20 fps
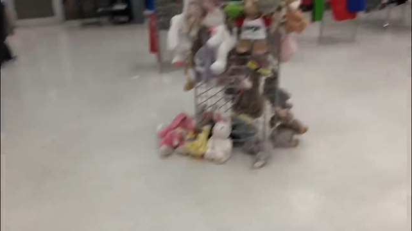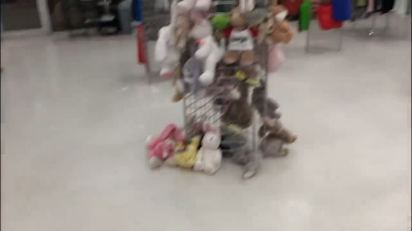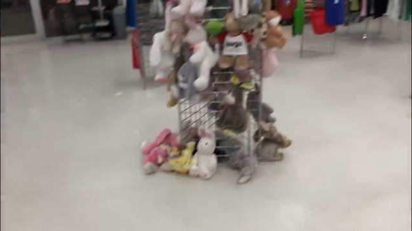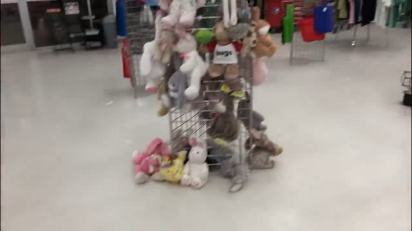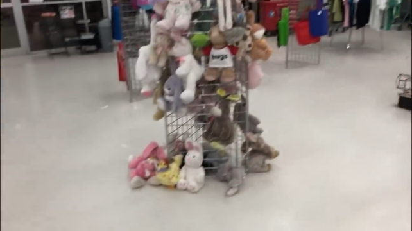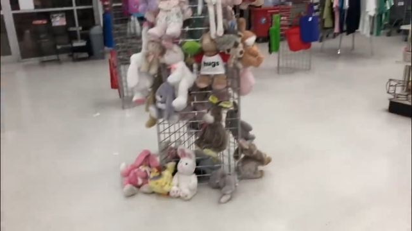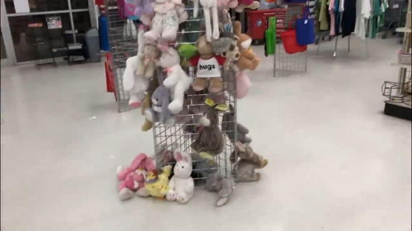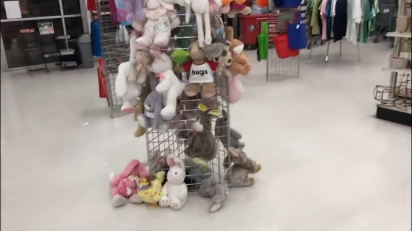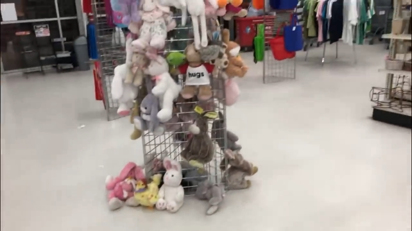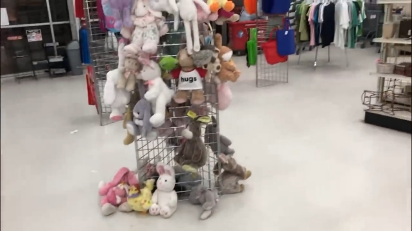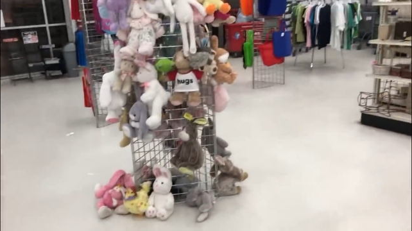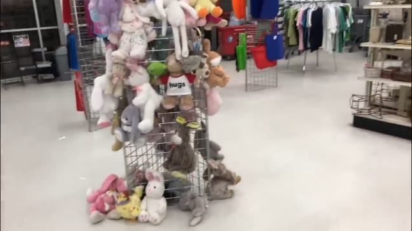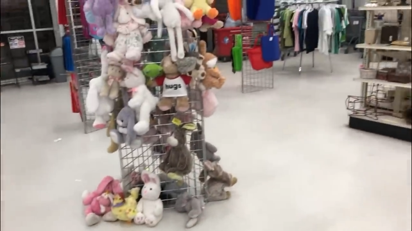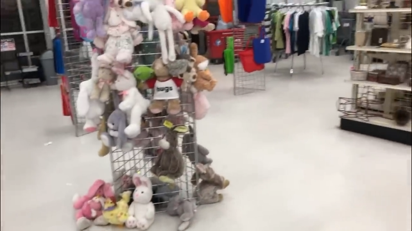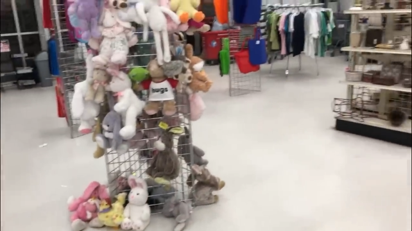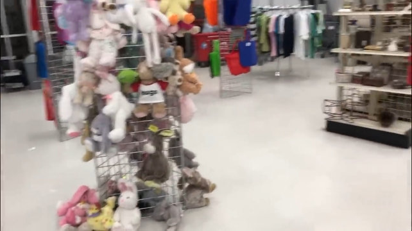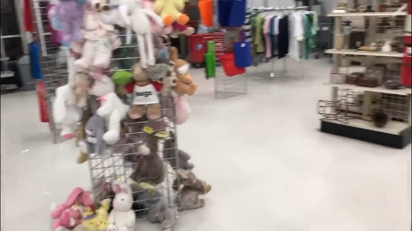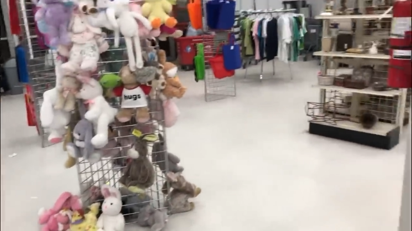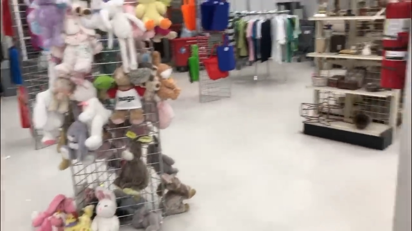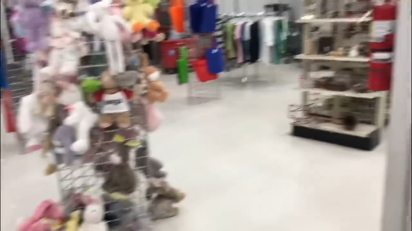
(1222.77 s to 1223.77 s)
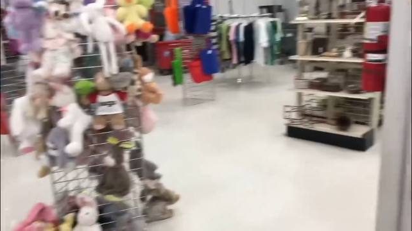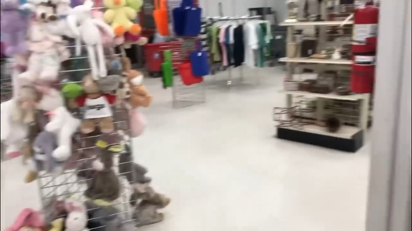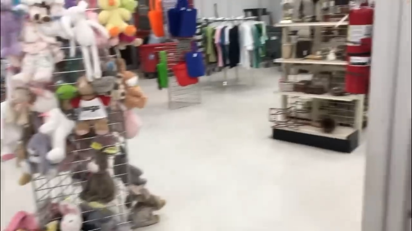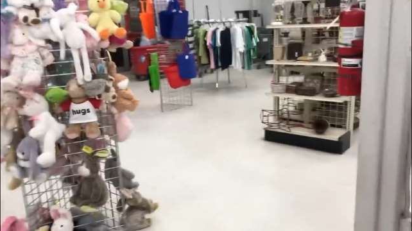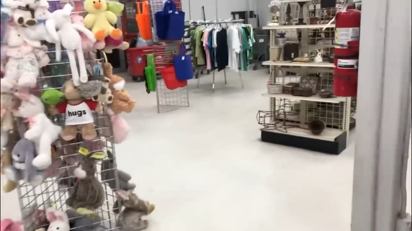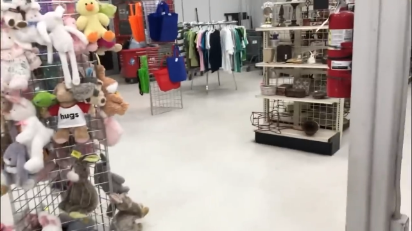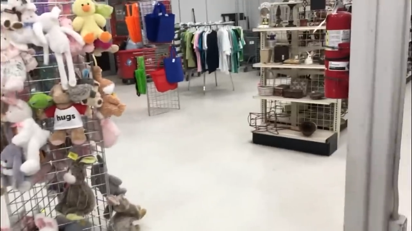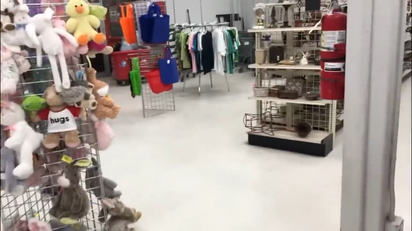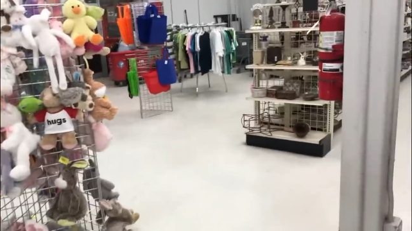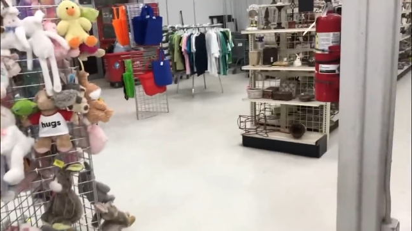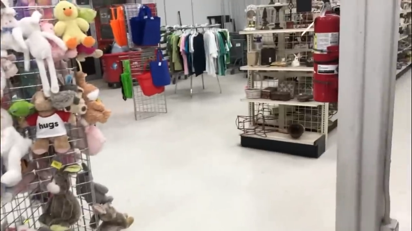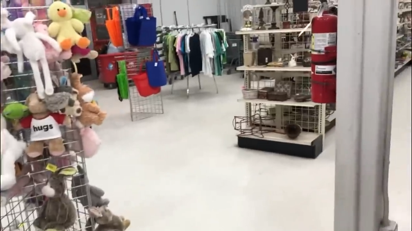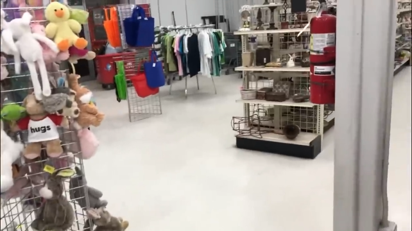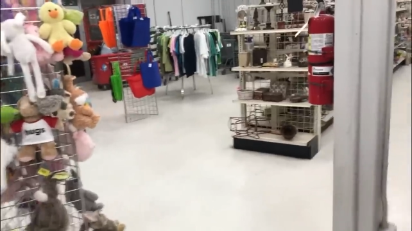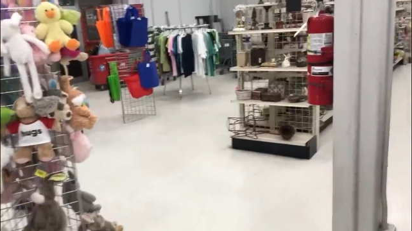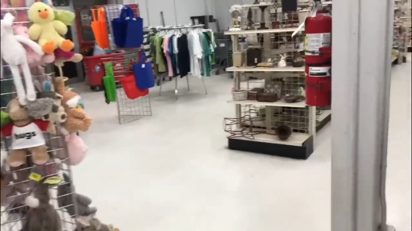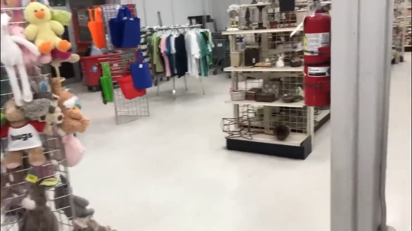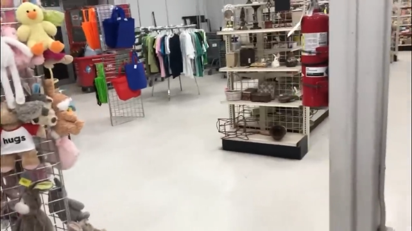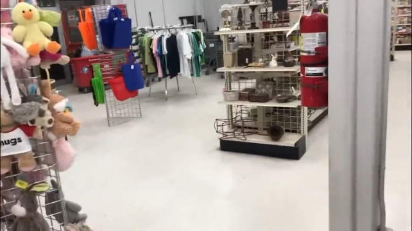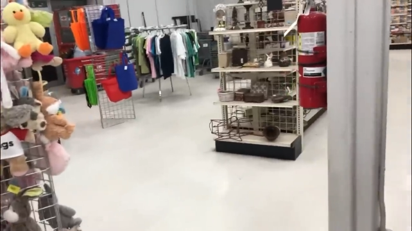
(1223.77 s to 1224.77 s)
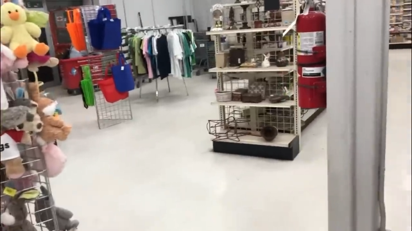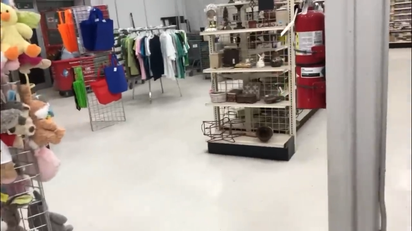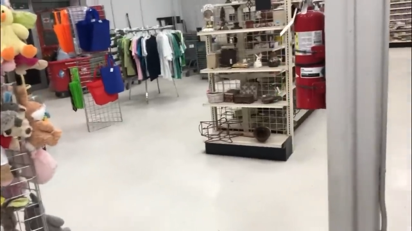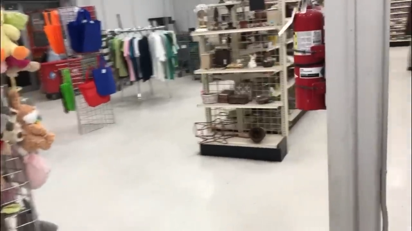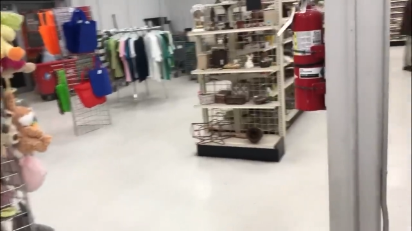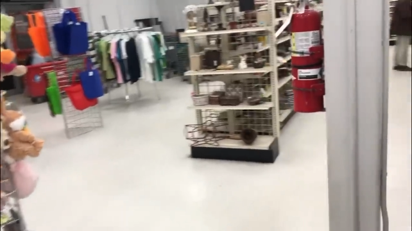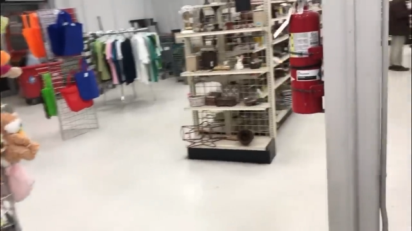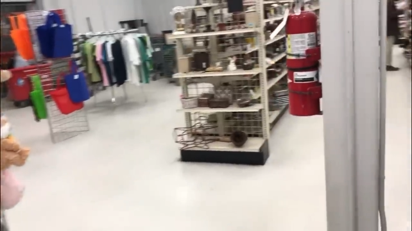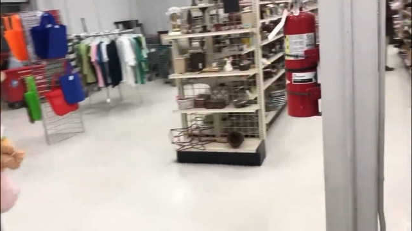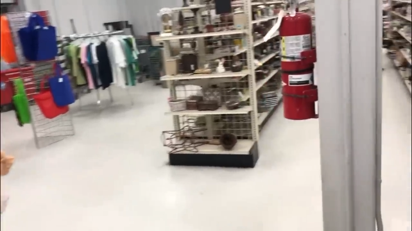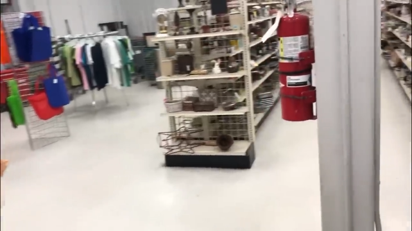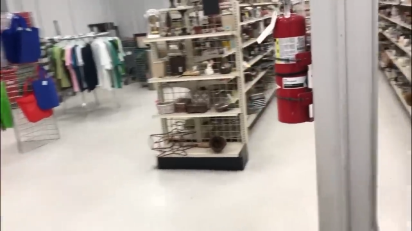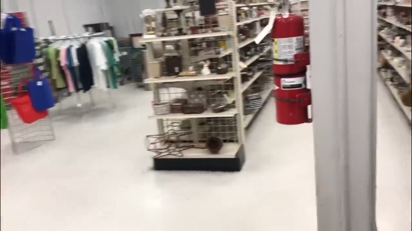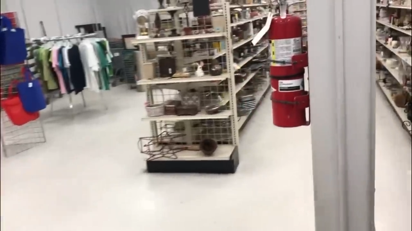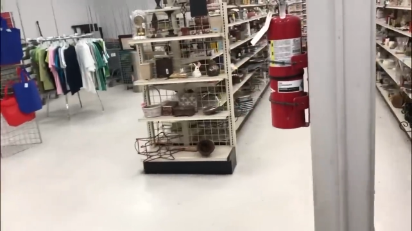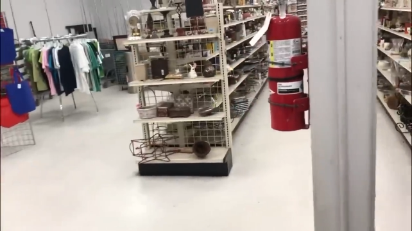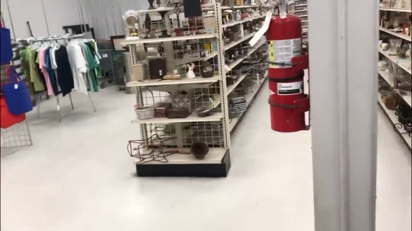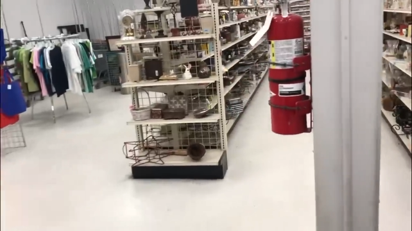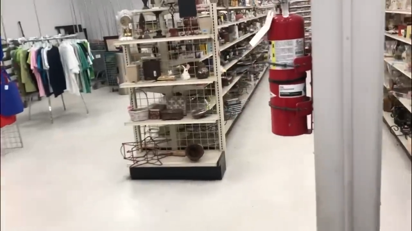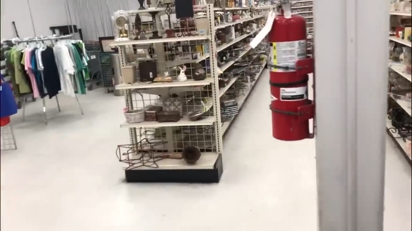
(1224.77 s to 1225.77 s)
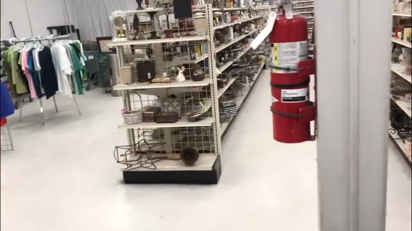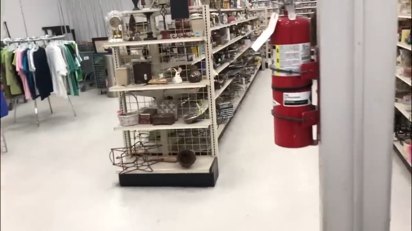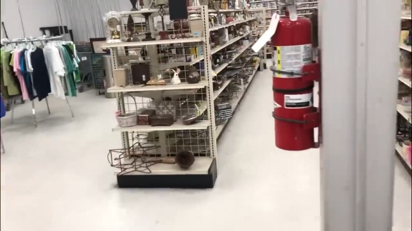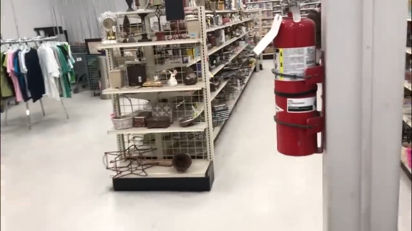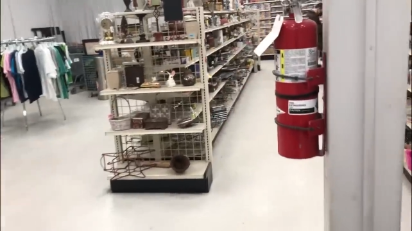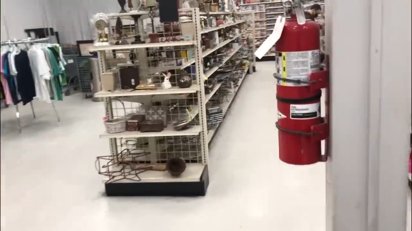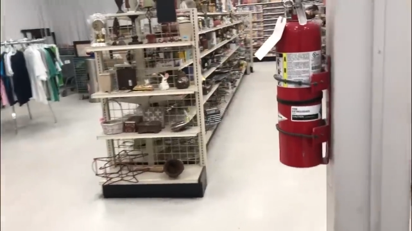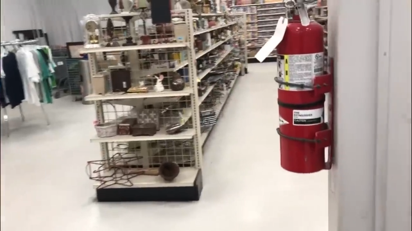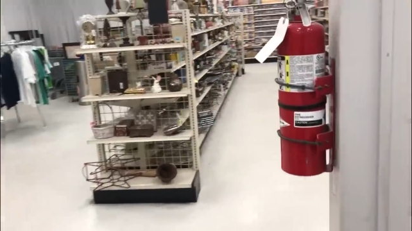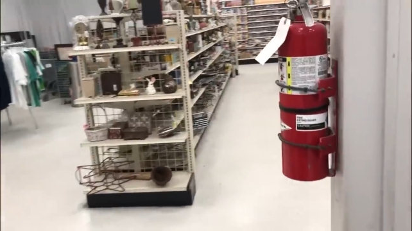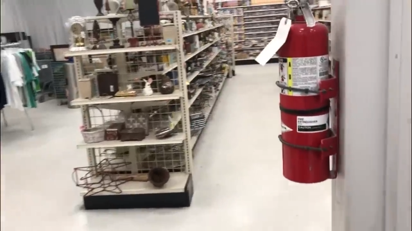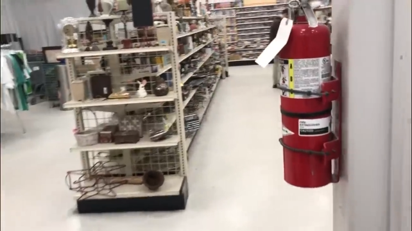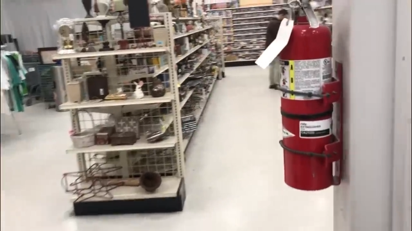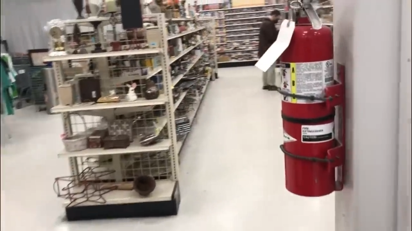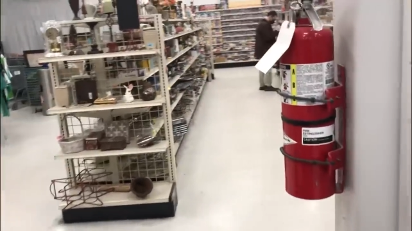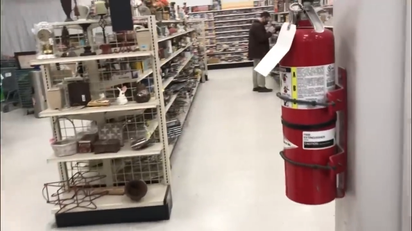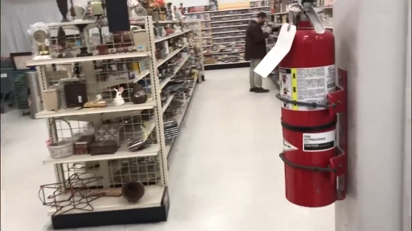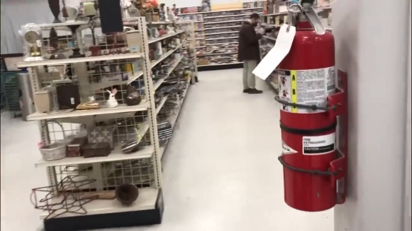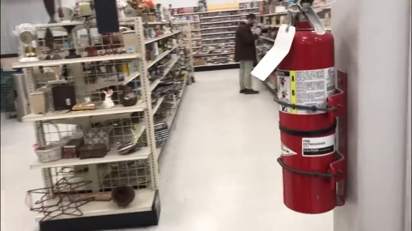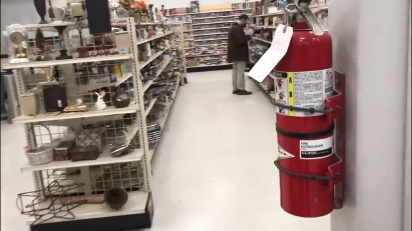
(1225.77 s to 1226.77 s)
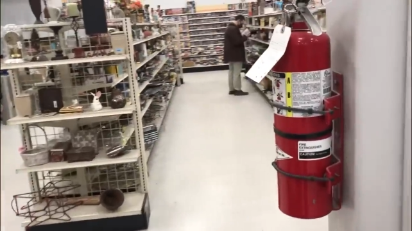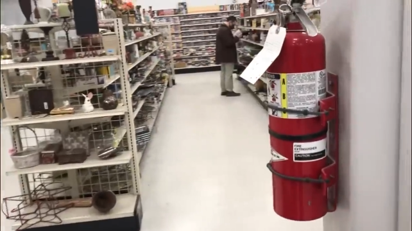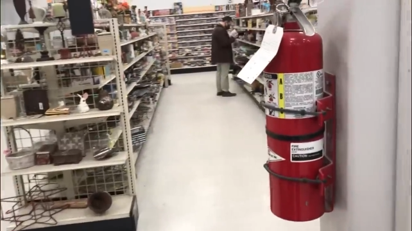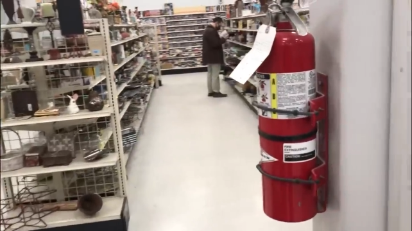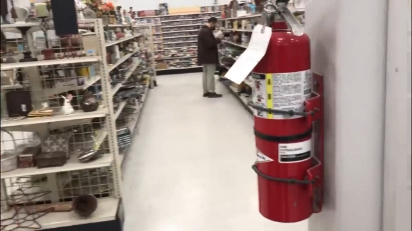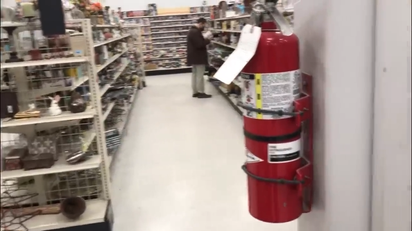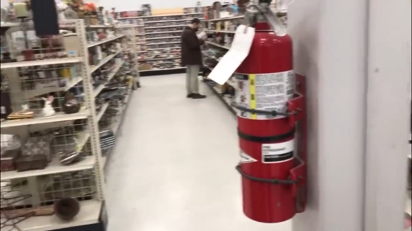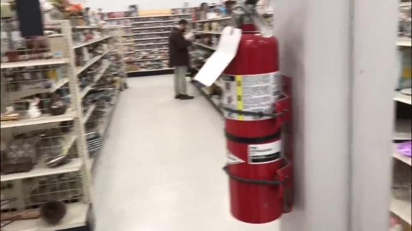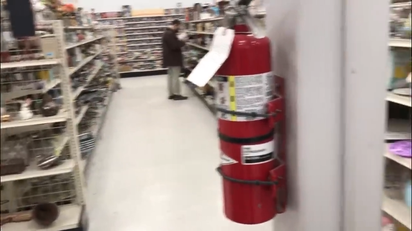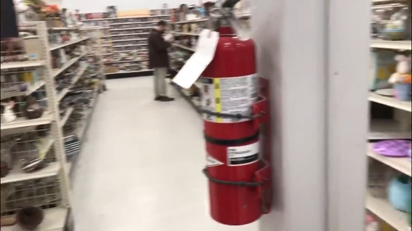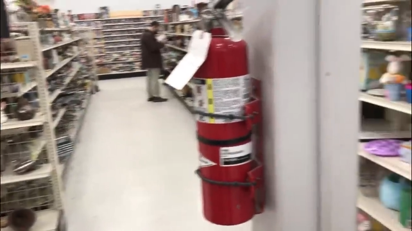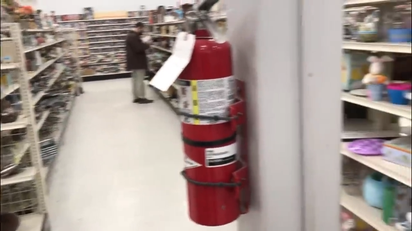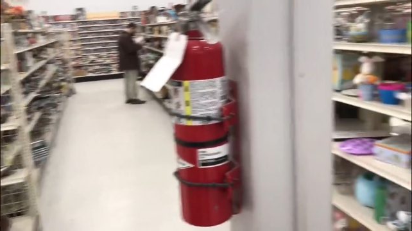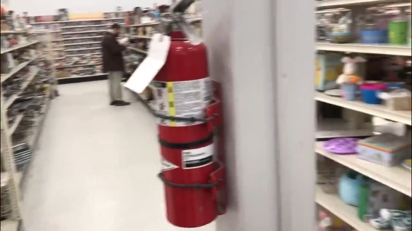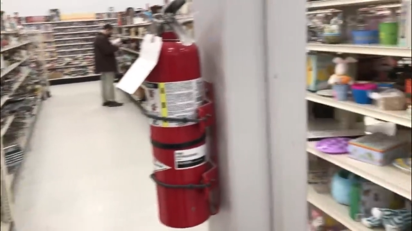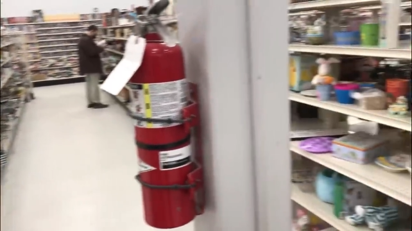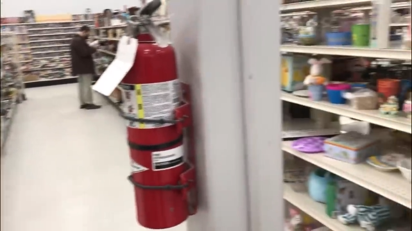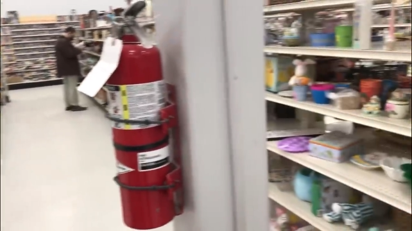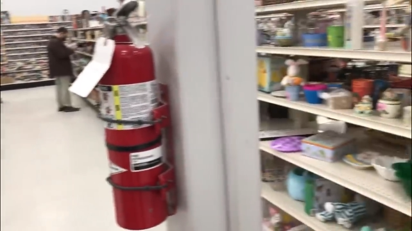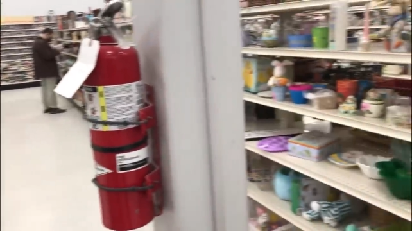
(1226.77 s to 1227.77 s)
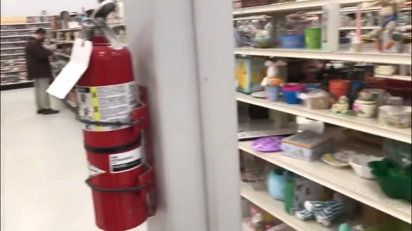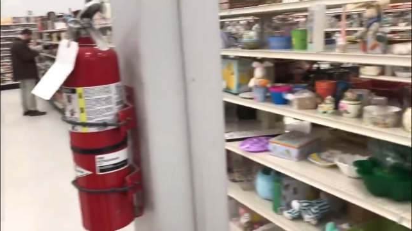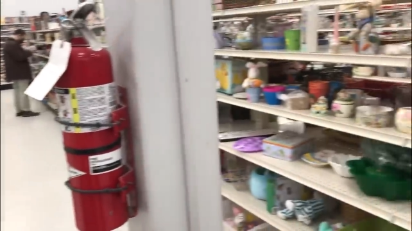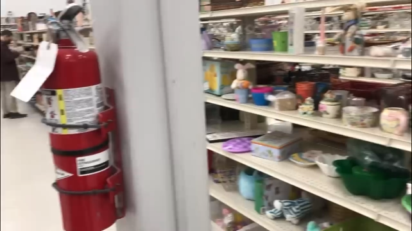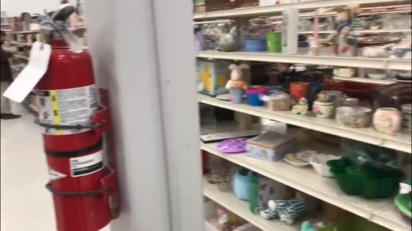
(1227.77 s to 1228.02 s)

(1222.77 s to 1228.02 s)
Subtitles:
[unreadable: no face in view]